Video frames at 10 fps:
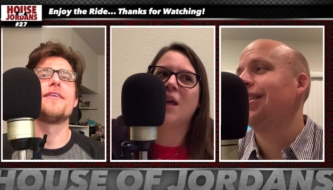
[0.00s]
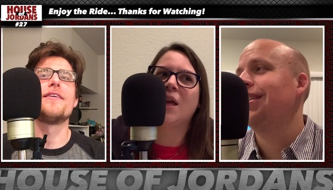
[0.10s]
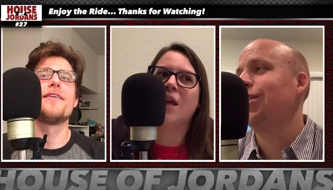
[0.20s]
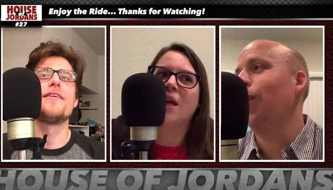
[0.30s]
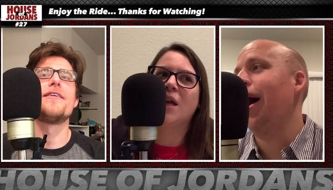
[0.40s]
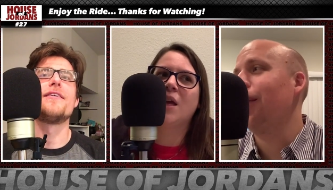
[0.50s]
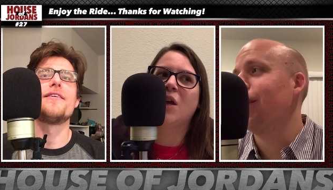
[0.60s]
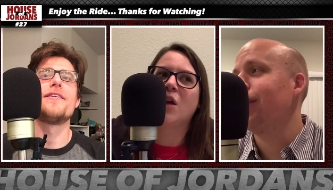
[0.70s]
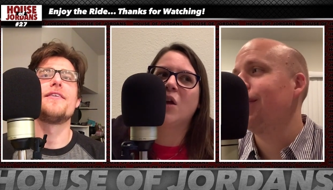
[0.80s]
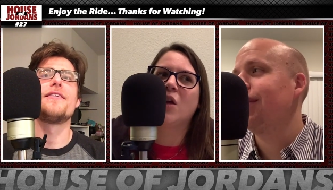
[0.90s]
Speaker 1: It's two
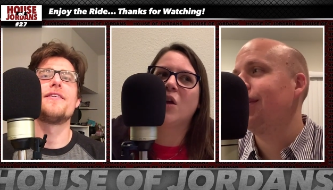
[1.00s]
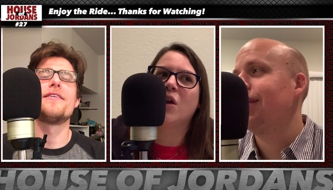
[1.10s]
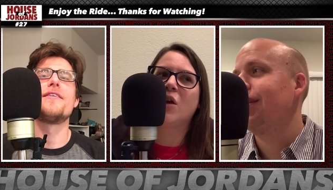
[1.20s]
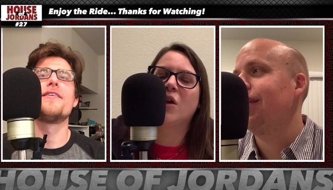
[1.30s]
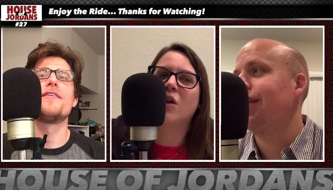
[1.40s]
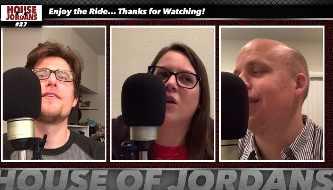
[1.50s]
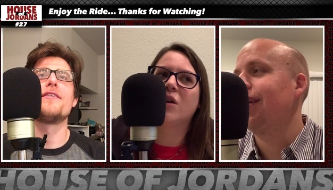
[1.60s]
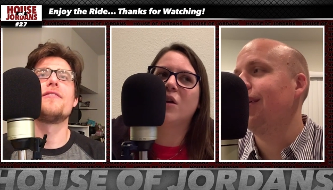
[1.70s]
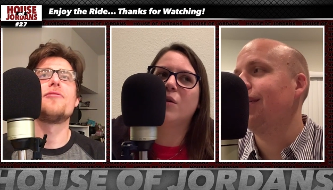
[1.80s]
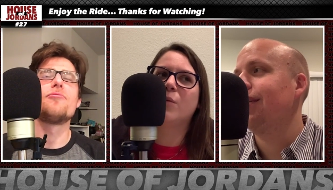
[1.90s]
hours. You
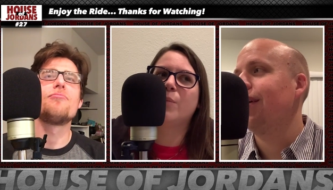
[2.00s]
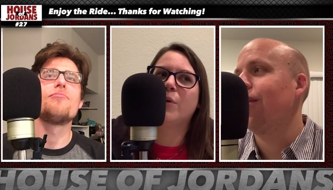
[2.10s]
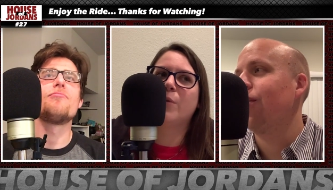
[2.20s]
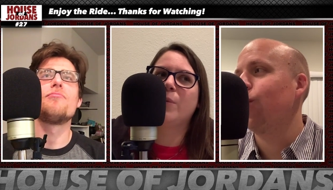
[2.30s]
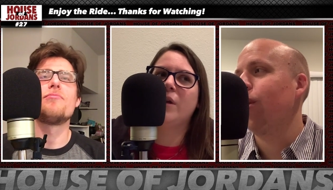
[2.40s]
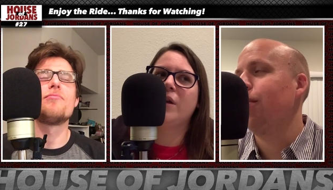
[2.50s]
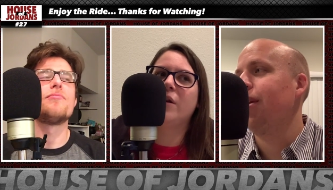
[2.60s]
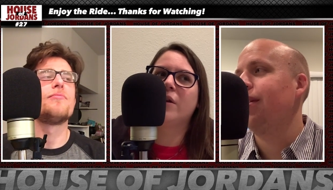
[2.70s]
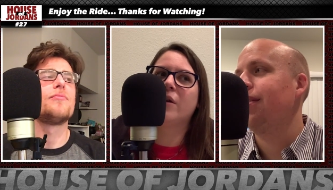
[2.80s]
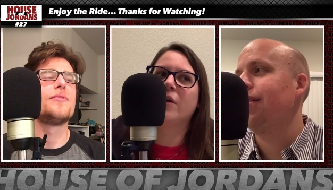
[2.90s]
know, per 120 week.
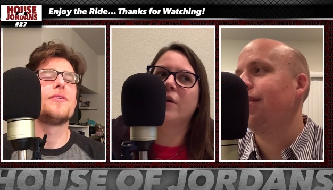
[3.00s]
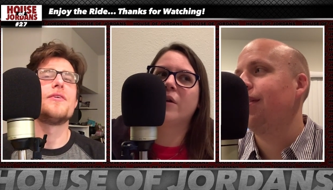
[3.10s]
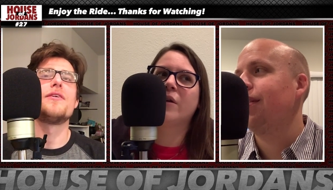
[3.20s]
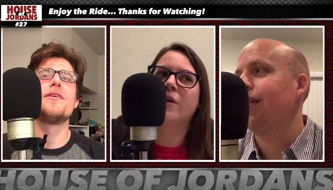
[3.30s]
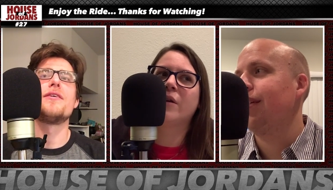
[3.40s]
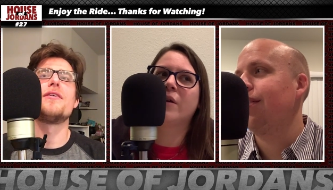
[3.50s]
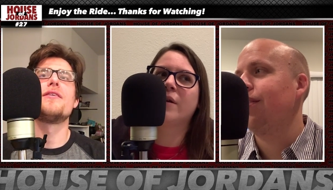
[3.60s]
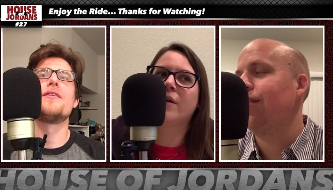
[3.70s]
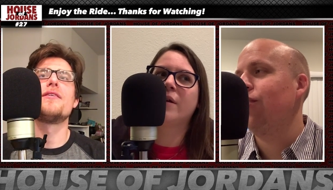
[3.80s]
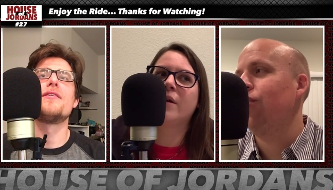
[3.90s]
minutes. That's
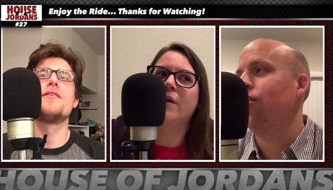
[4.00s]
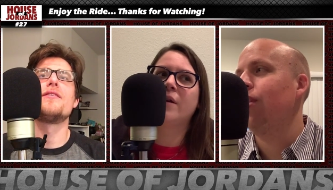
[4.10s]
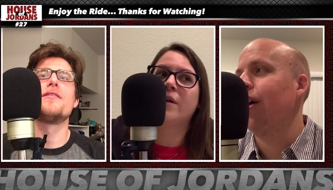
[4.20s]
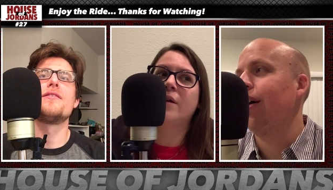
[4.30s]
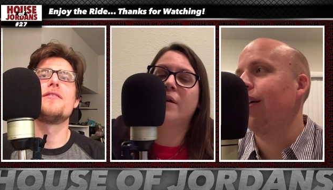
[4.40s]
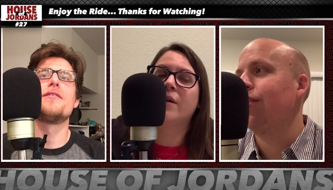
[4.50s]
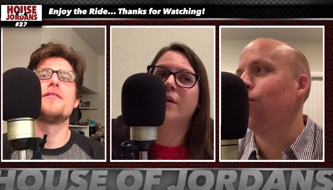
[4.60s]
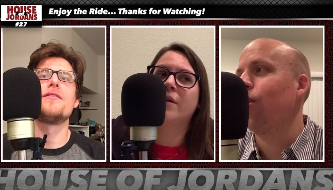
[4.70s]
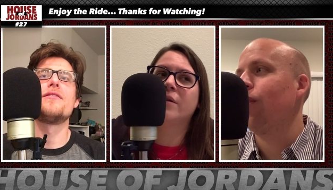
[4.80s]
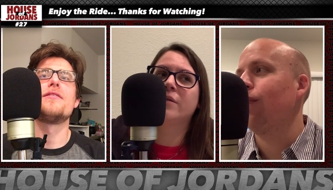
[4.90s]
uh,
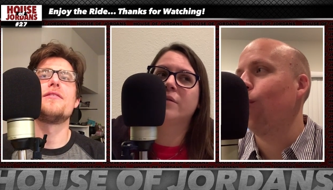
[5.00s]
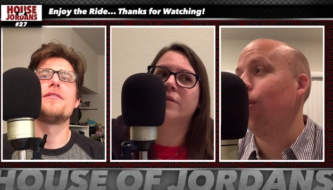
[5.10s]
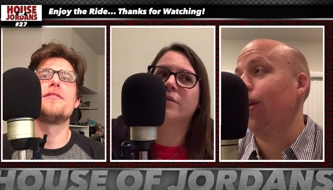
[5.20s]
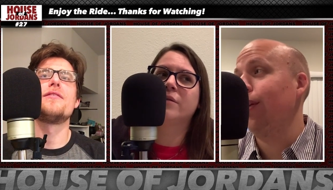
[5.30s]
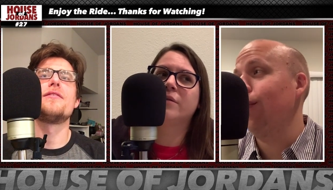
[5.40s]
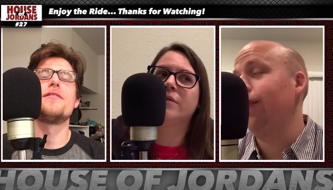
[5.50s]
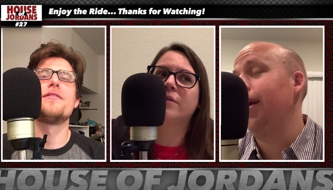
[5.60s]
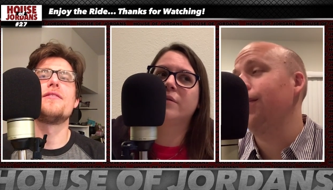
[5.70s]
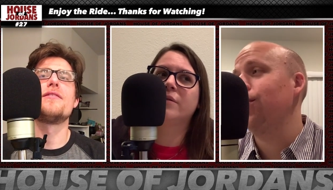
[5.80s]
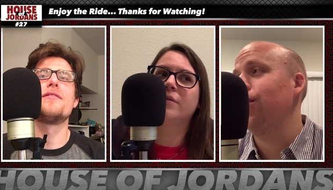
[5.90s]
240 new
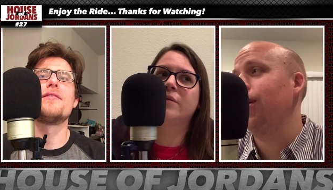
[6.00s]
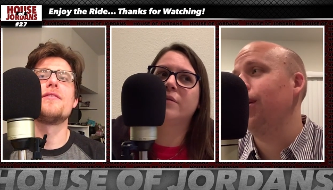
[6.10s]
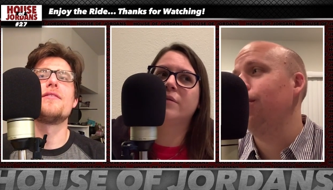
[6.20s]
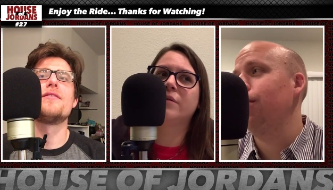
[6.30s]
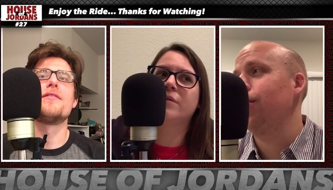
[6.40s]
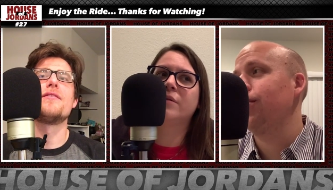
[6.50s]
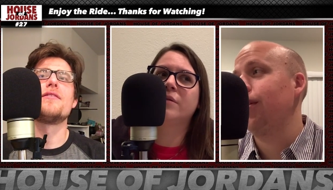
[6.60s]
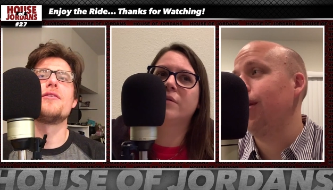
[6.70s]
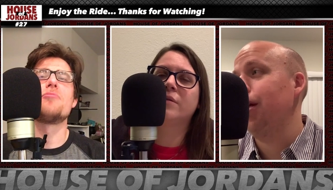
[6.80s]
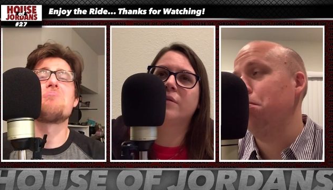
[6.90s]
fans created per
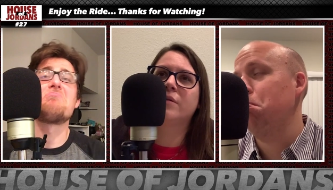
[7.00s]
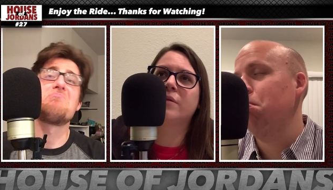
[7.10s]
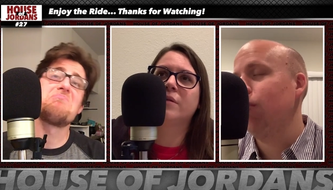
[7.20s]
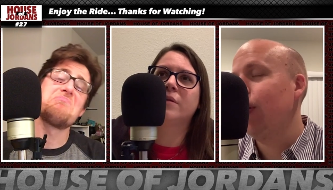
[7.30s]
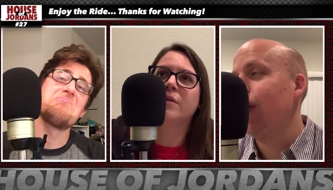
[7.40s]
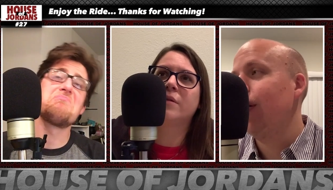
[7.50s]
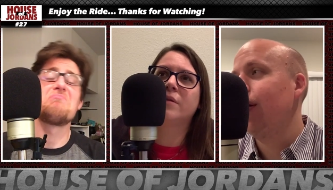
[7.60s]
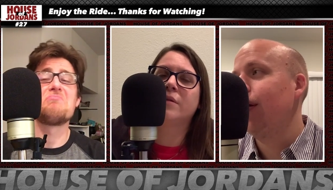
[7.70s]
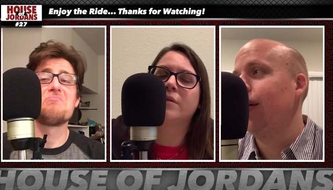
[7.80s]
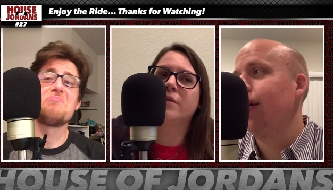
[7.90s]
Sunday night
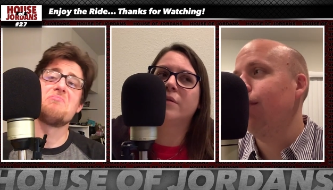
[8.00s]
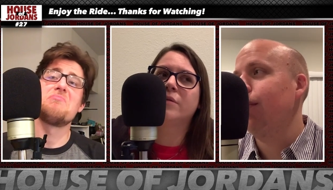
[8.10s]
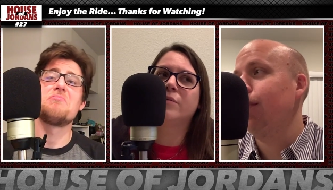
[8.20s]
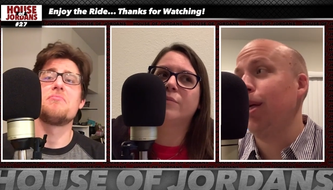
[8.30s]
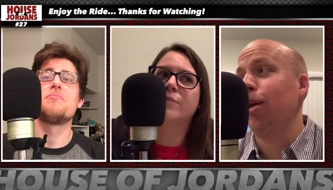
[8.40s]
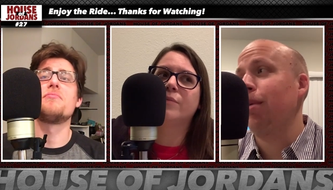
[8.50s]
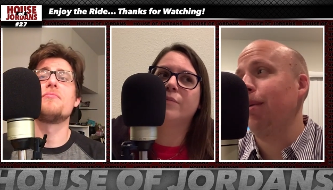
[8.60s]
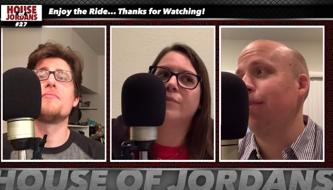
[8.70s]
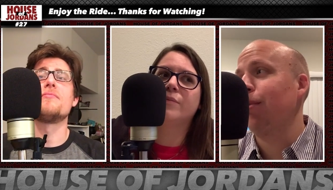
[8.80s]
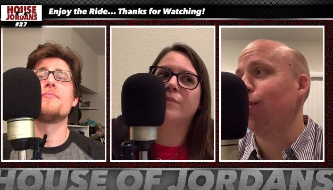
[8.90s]
think you
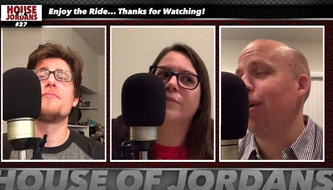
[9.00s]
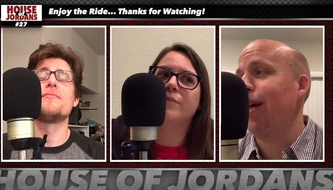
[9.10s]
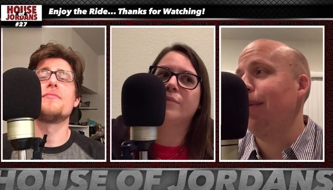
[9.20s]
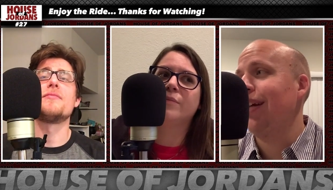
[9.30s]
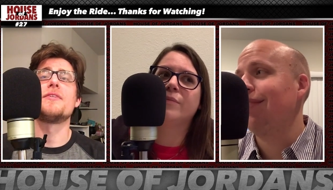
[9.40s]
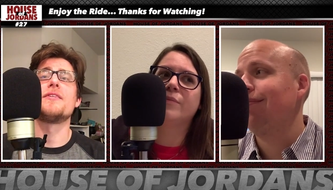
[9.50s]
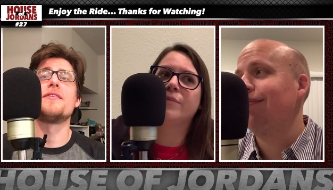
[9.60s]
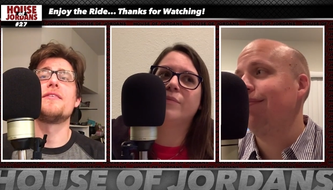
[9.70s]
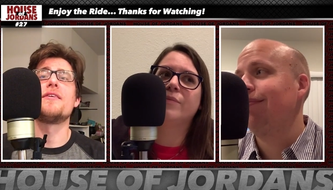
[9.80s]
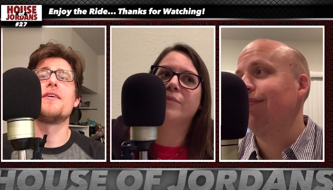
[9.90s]
maybe multiply that by
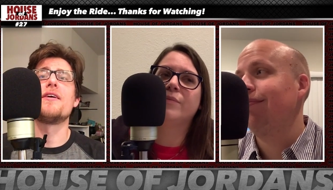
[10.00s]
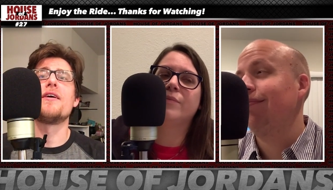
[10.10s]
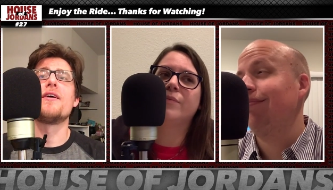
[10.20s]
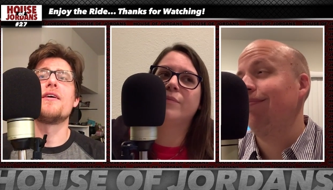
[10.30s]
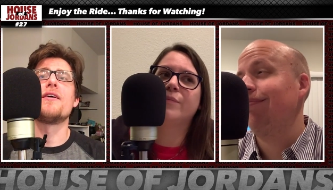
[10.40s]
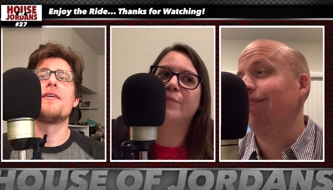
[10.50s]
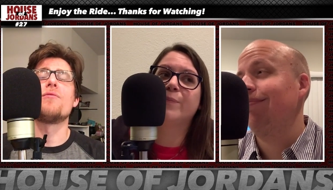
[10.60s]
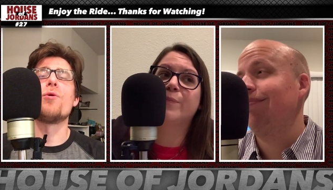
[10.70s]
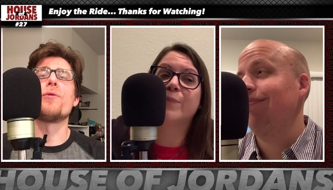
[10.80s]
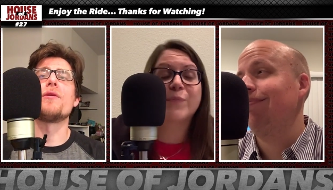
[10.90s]

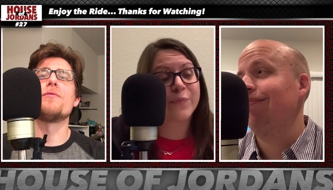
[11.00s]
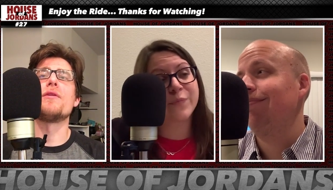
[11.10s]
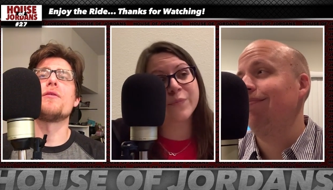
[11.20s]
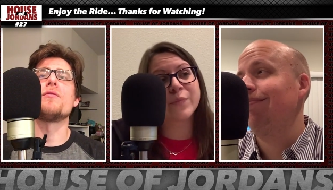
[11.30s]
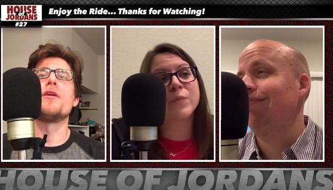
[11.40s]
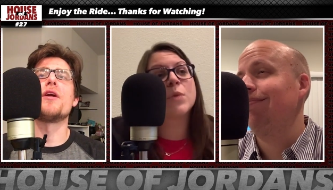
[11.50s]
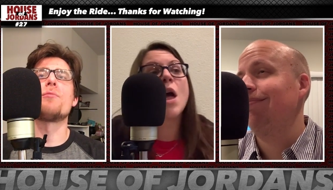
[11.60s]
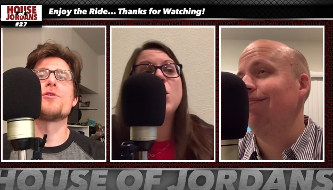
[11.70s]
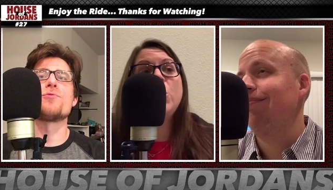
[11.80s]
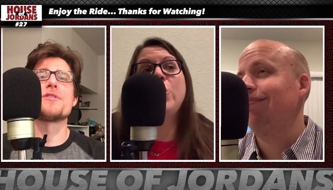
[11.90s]
Speaker 2: well, the the numbers